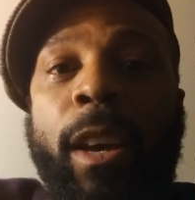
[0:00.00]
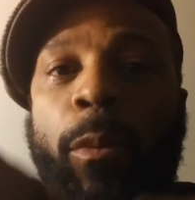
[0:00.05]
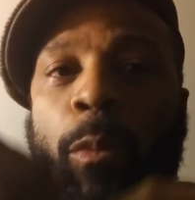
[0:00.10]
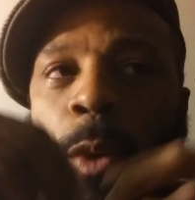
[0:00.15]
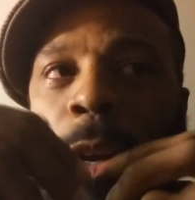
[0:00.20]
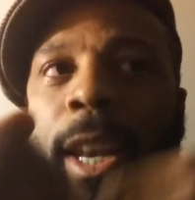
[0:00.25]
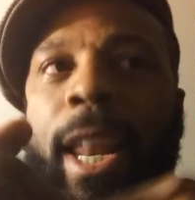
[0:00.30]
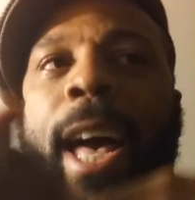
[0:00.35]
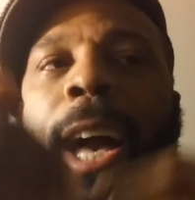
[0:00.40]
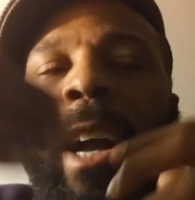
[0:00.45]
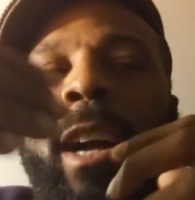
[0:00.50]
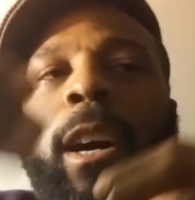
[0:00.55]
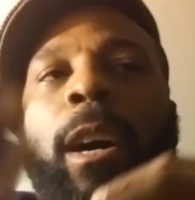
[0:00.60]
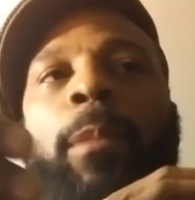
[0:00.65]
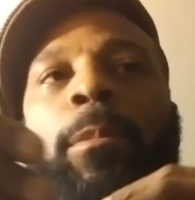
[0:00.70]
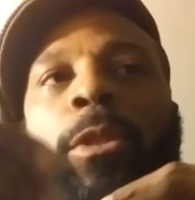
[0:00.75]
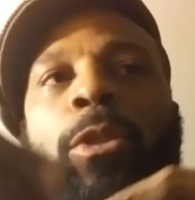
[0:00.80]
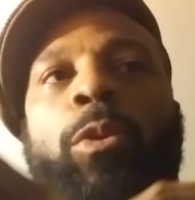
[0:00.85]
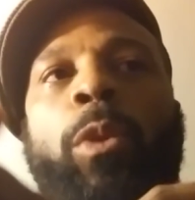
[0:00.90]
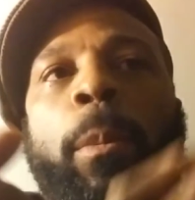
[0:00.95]
When that
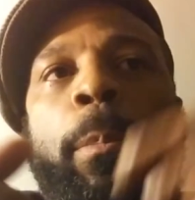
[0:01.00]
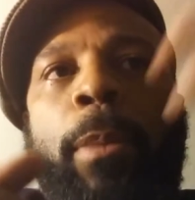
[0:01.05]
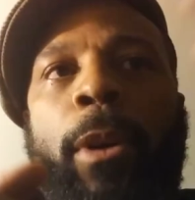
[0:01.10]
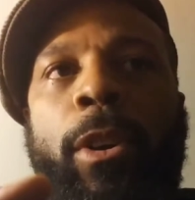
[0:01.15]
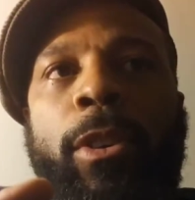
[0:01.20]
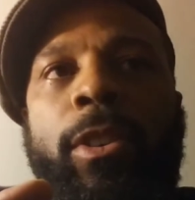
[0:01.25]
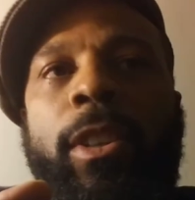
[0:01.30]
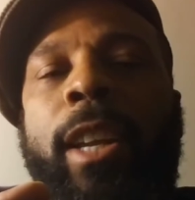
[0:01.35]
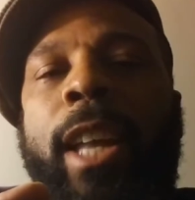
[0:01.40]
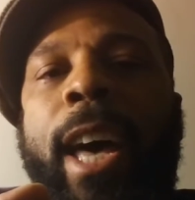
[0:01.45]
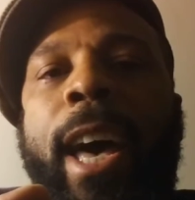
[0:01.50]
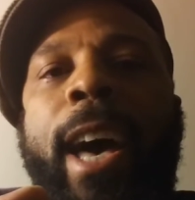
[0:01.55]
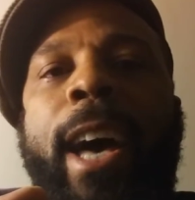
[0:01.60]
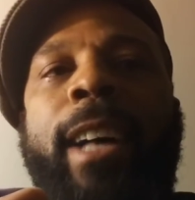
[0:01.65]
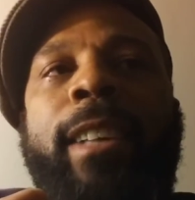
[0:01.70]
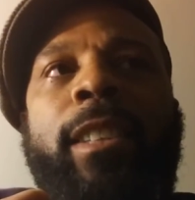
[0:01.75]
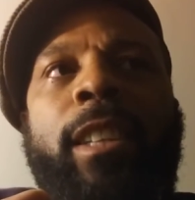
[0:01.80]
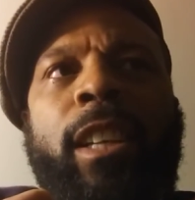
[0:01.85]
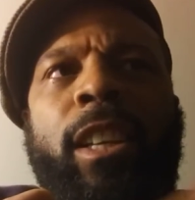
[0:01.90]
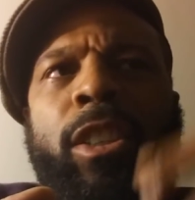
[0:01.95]
comes to a person that
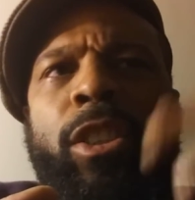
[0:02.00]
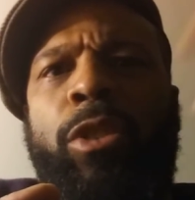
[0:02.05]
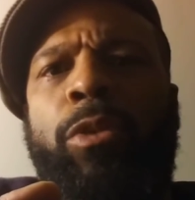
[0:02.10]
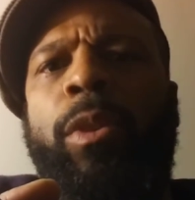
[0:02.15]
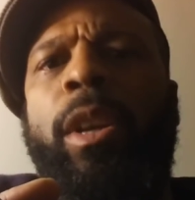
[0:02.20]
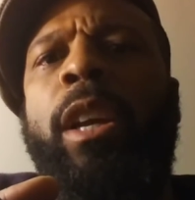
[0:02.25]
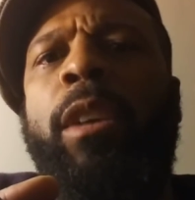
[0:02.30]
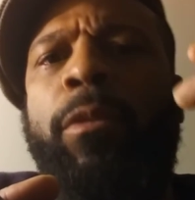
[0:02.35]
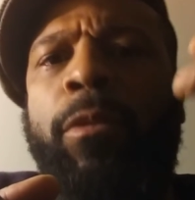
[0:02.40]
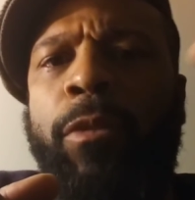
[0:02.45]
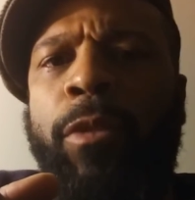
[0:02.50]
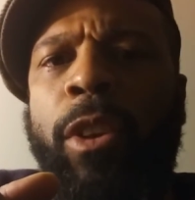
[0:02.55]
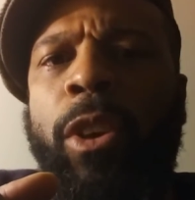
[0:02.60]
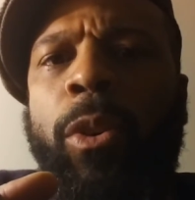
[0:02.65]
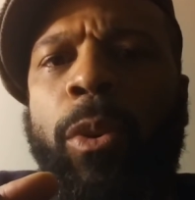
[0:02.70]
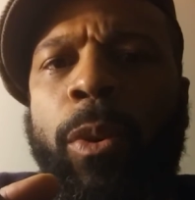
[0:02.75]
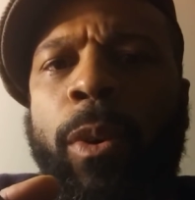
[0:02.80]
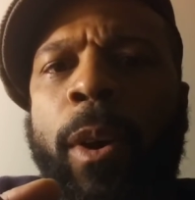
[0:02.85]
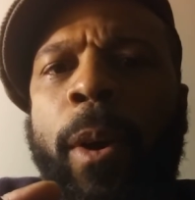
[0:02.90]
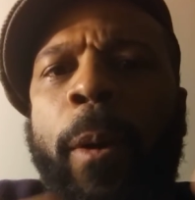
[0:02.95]
has an extreme
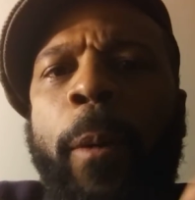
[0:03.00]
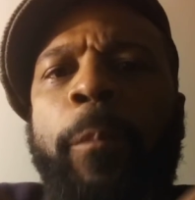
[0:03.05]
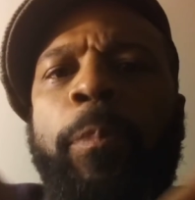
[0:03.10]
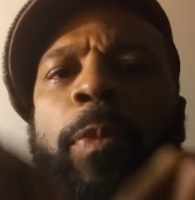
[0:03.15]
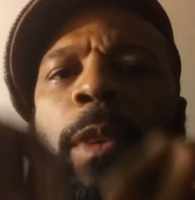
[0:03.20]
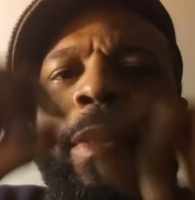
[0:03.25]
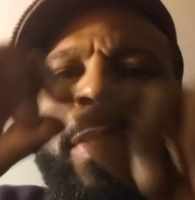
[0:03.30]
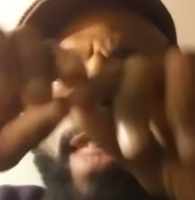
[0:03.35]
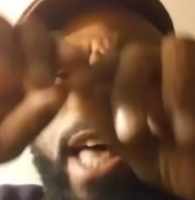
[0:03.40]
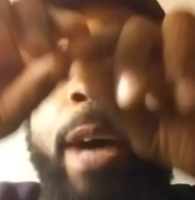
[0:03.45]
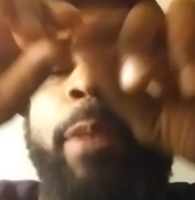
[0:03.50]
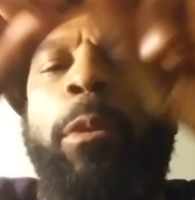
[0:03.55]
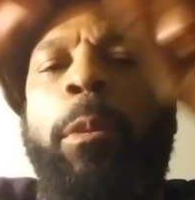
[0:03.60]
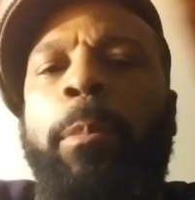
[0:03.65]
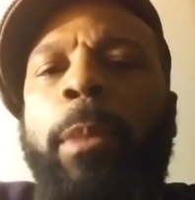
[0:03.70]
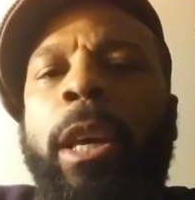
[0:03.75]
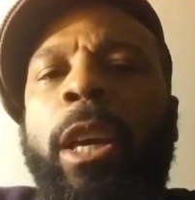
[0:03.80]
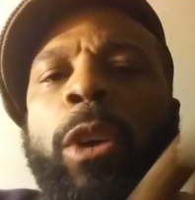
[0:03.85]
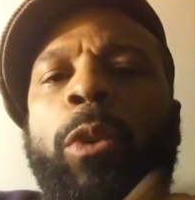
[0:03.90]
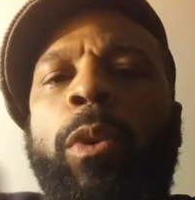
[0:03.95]
view, that would
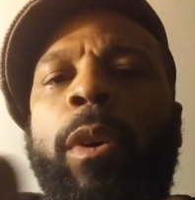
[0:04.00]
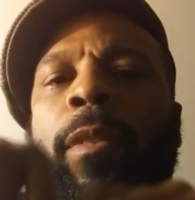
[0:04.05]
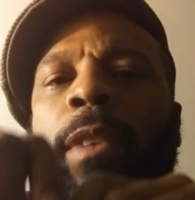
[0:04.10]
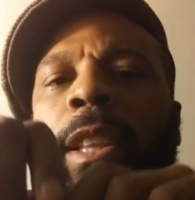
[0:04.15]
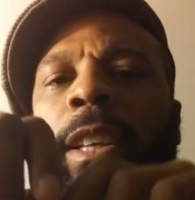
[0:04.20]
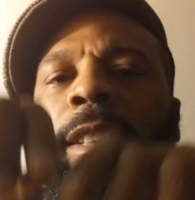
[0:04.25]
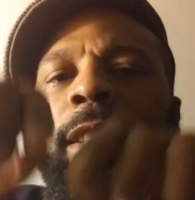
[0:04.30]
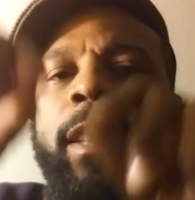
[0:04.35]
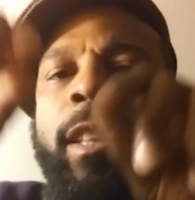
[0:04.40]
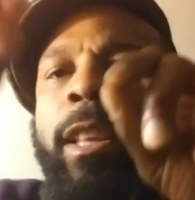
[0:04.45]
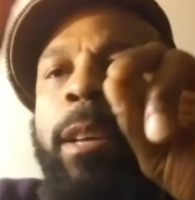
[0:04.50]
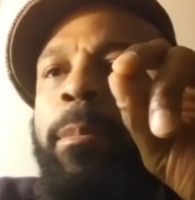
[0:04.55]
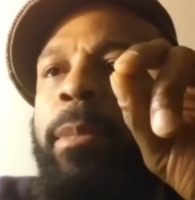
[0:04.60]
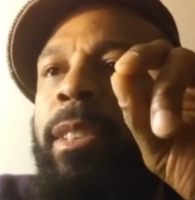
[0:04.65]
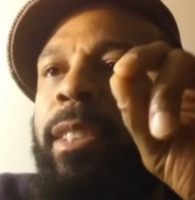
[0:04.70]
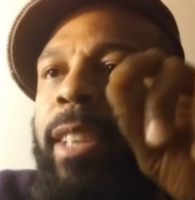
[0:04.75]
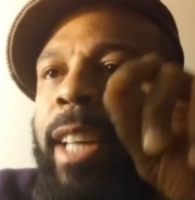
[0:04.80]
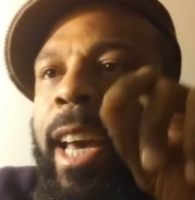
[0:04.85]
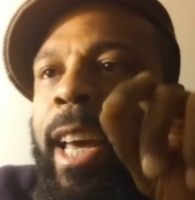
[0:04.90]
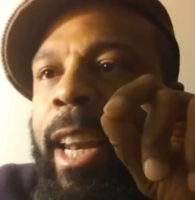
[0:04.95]
be equivalent to them
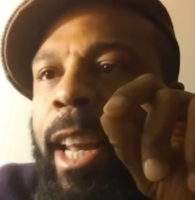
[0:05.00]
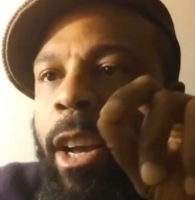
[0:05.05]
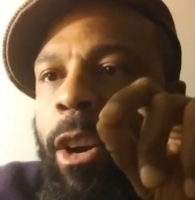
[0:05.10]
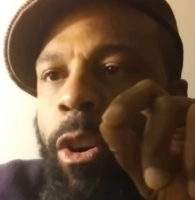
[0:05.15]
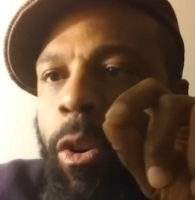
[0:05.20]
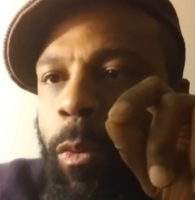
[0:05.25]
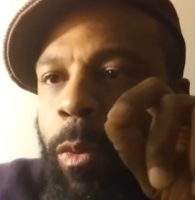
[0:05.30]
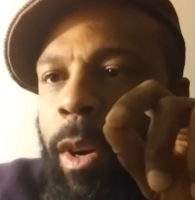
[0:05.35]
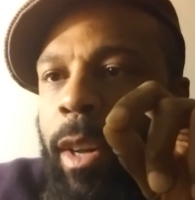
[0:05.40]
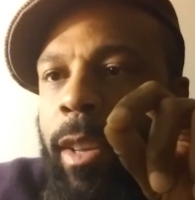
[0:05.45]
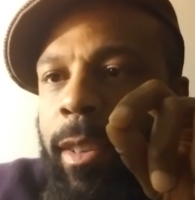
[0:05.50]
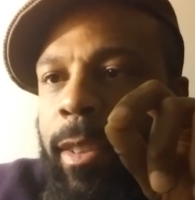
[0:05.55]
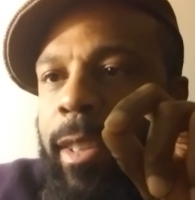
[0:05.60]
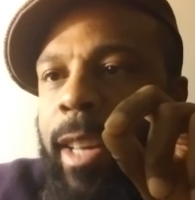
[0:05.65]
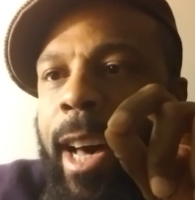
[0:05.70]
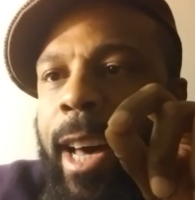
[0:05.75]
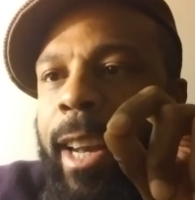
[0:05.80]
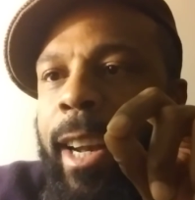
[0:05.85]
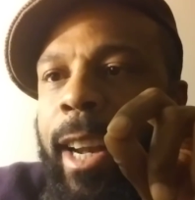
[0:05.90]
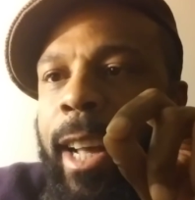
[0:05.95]
standing on one
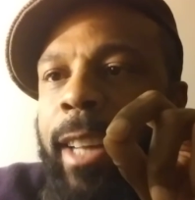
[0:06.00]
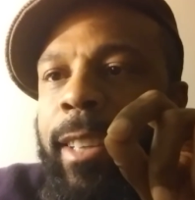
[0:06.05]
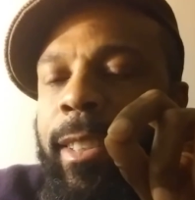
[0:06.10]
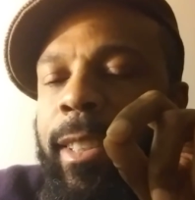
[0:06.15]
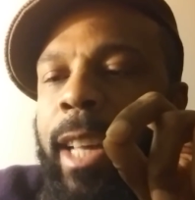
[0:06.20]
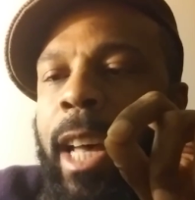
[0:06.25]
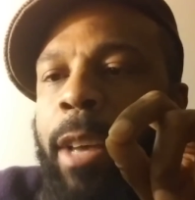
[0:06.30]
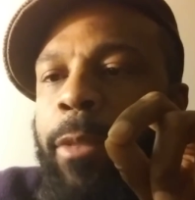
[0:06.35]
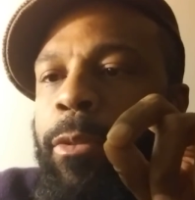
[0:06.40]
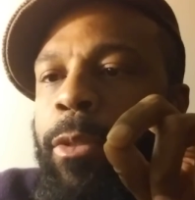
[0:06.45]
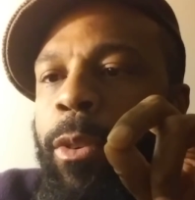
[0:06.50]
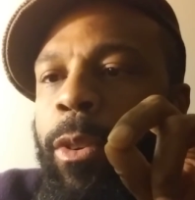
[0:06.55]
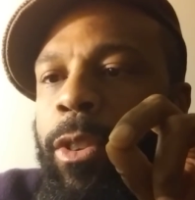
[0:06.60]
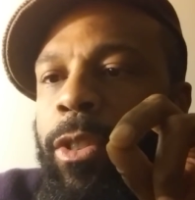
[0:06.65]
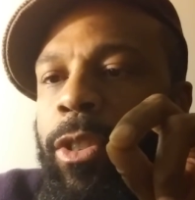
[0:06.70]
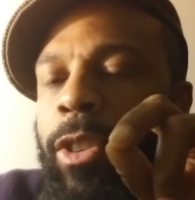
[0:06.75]
side of that cipher or